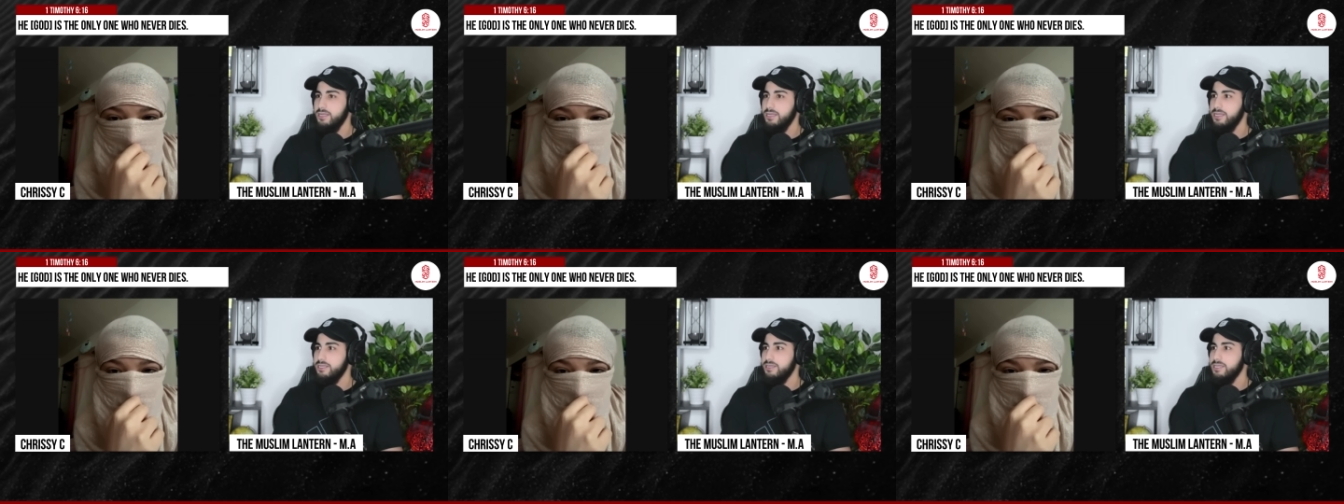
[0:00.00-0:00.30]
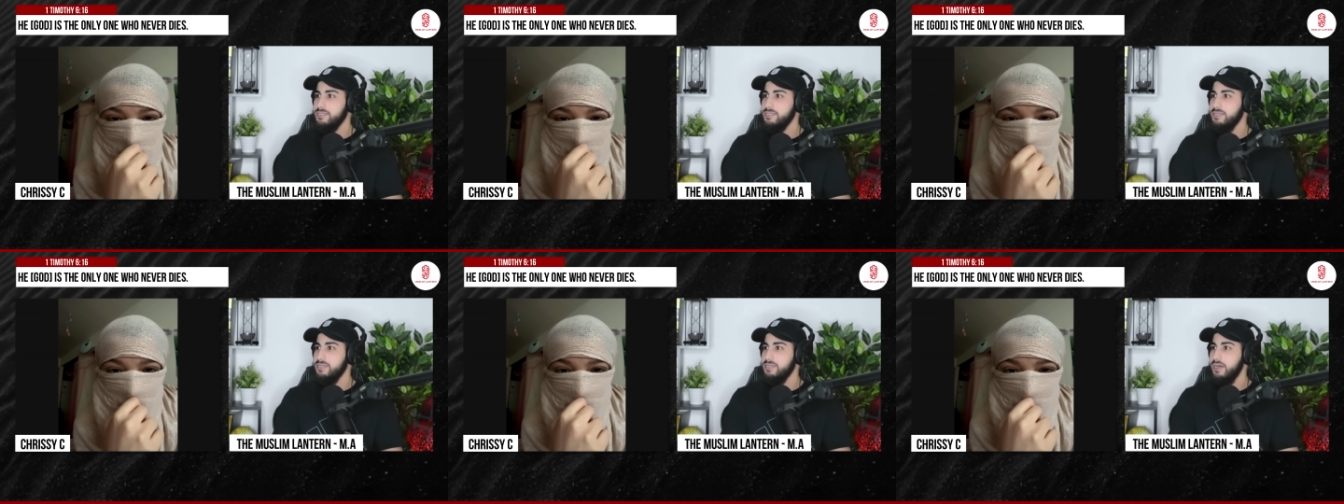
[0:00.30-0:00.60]

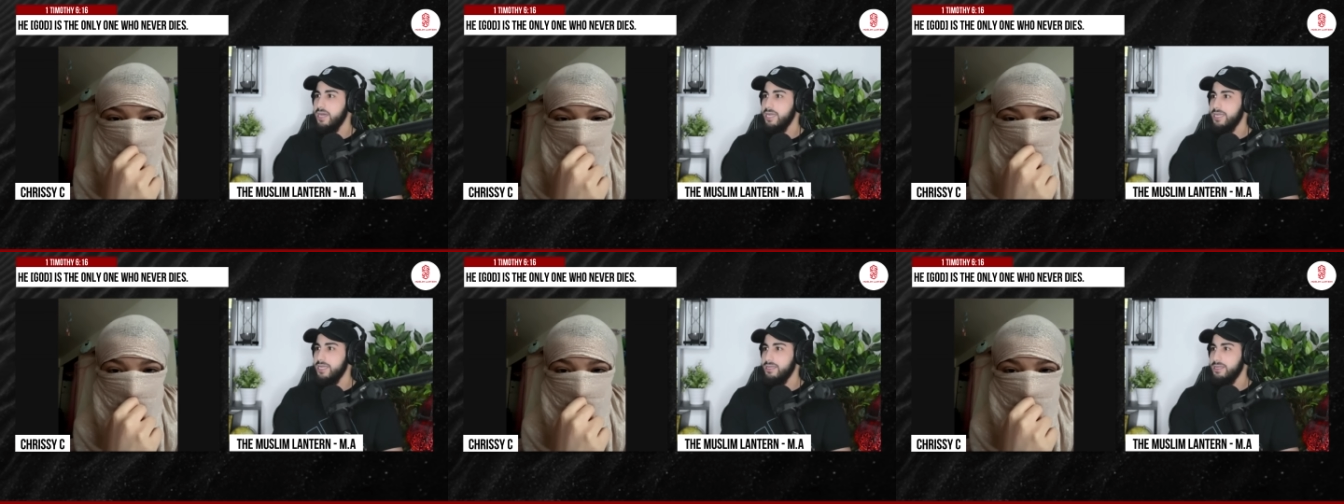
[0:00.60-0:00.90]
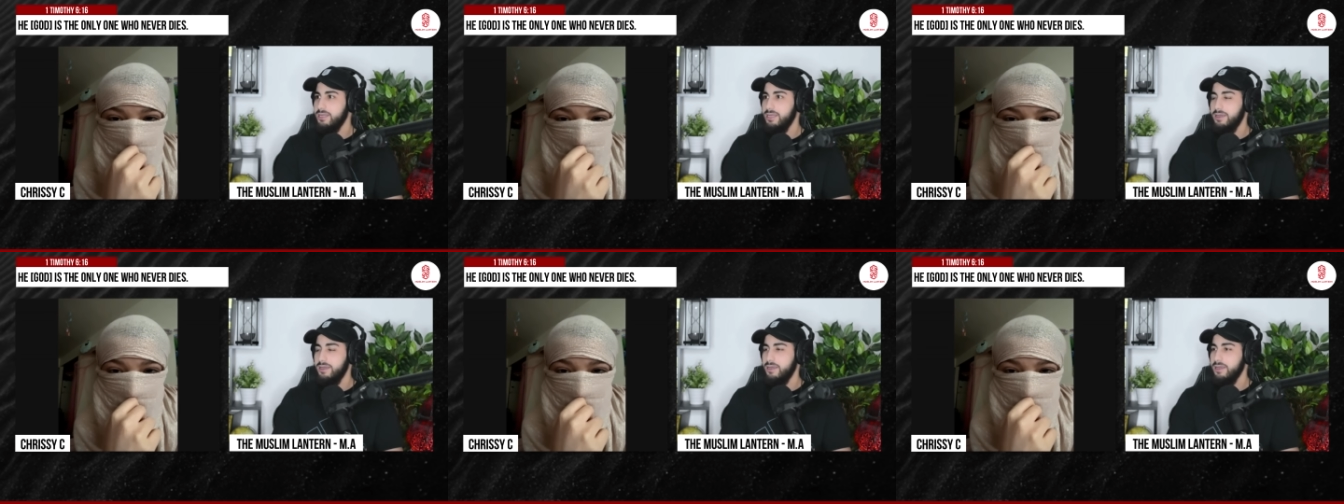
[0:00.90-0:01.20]
doesn't die
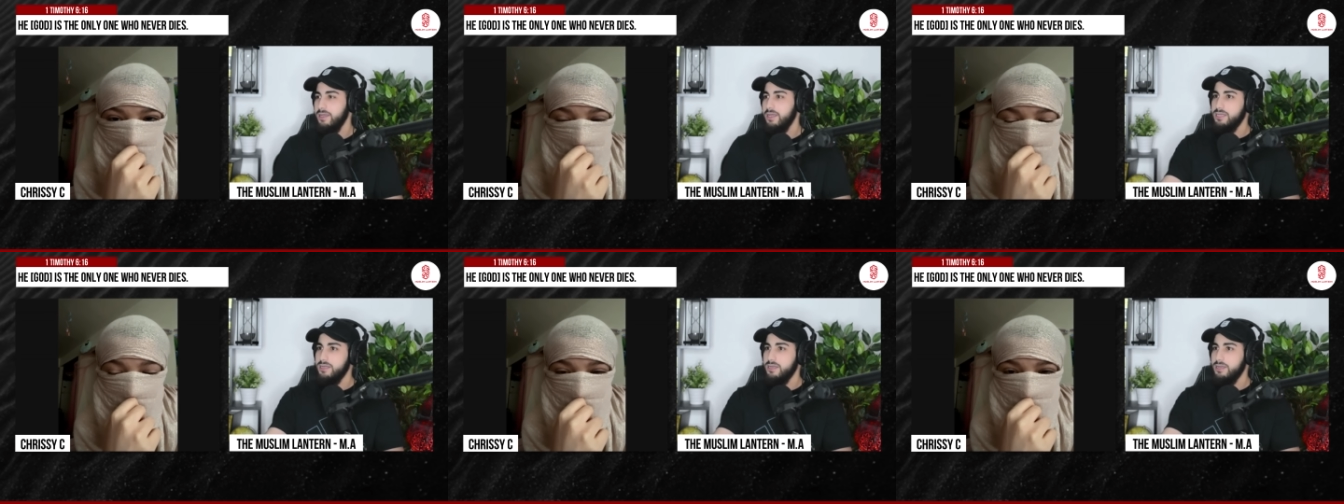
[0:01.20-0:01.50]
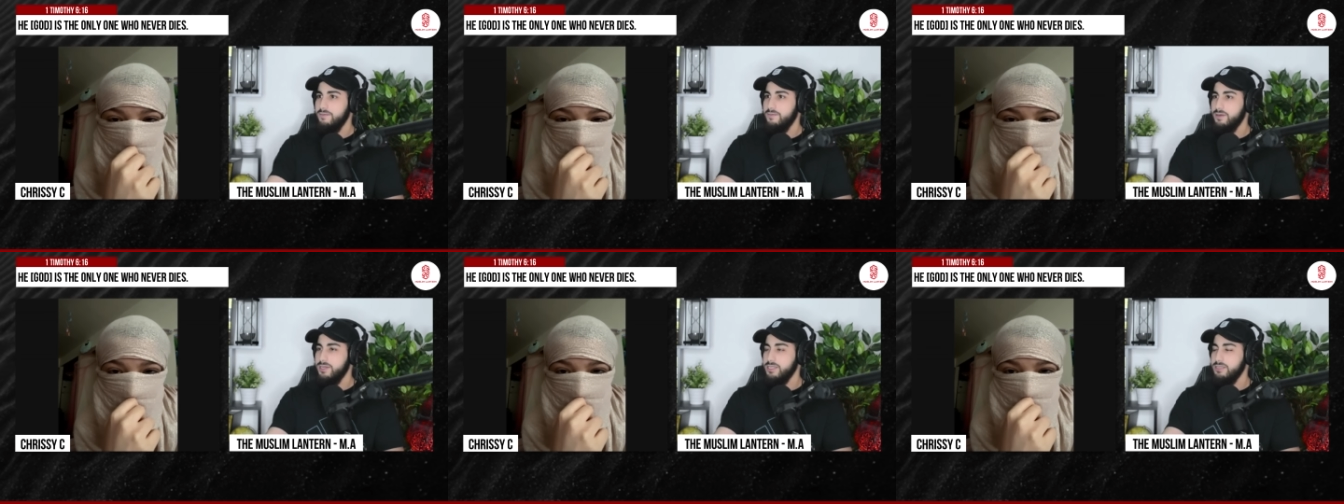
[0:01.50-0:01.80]
uh, in
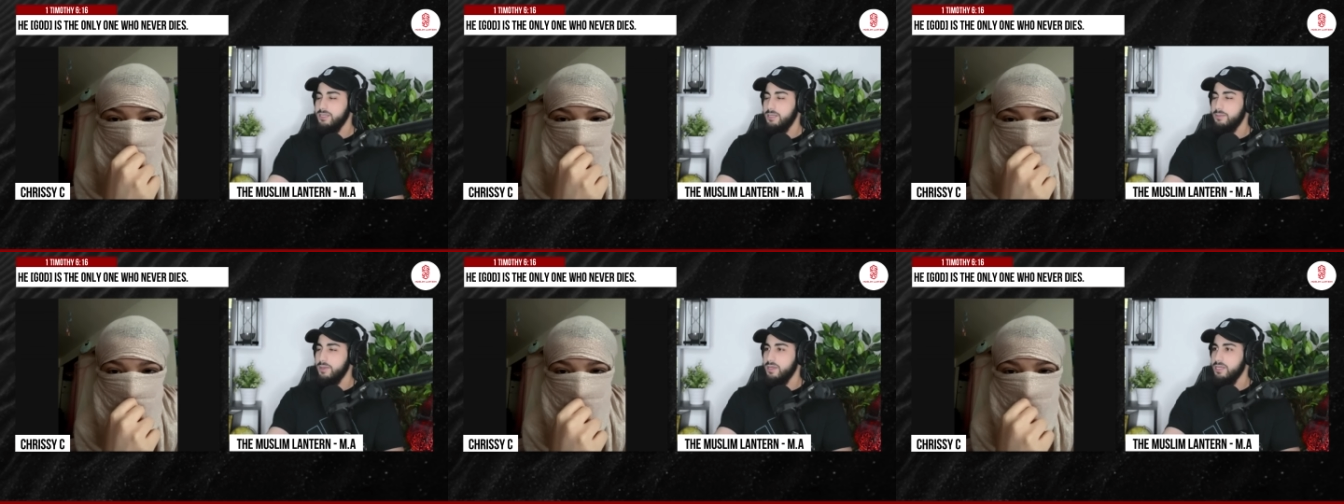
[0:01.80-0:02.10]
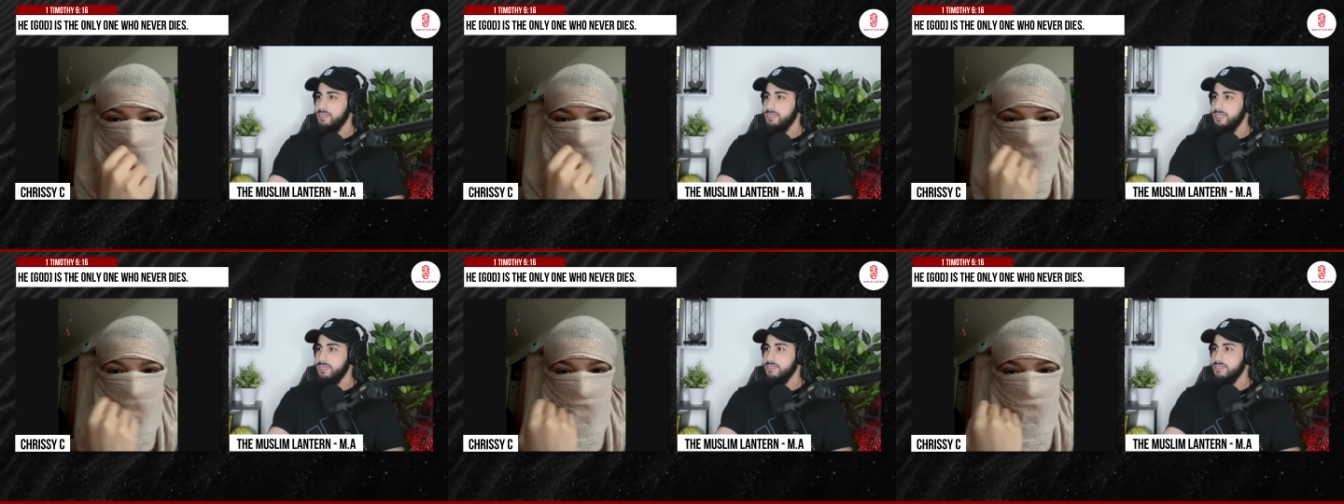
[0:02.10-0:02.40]
First Timothy
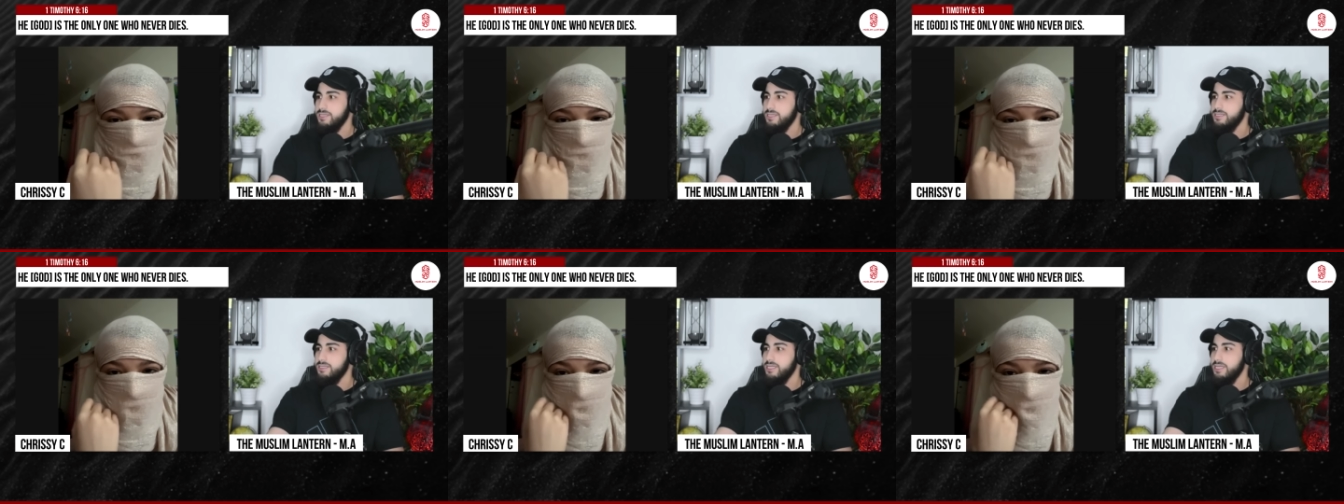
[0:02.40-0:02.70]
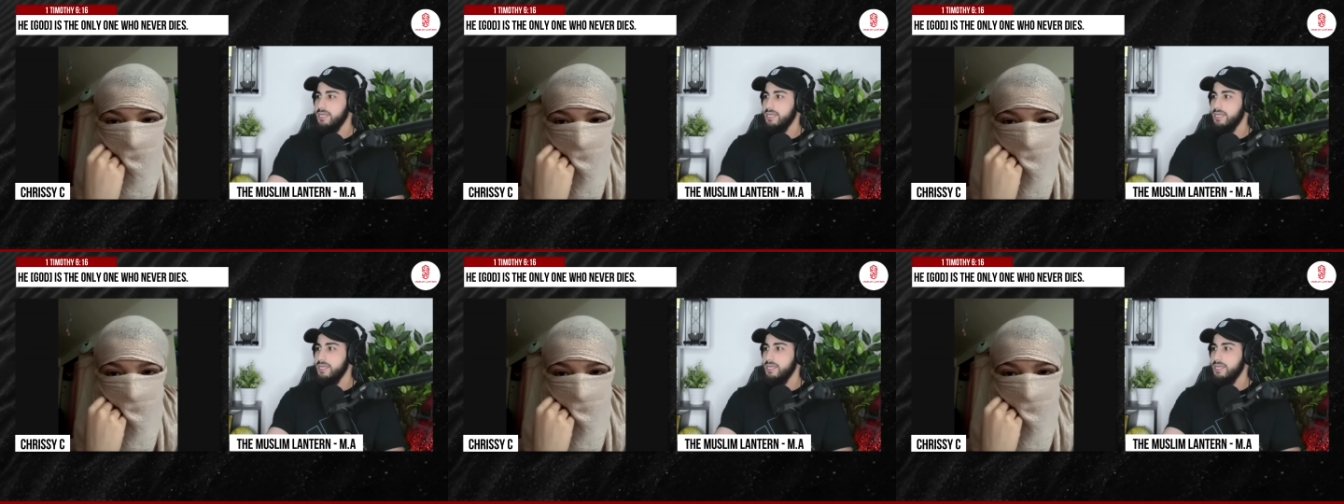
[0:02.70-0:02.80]
6.16.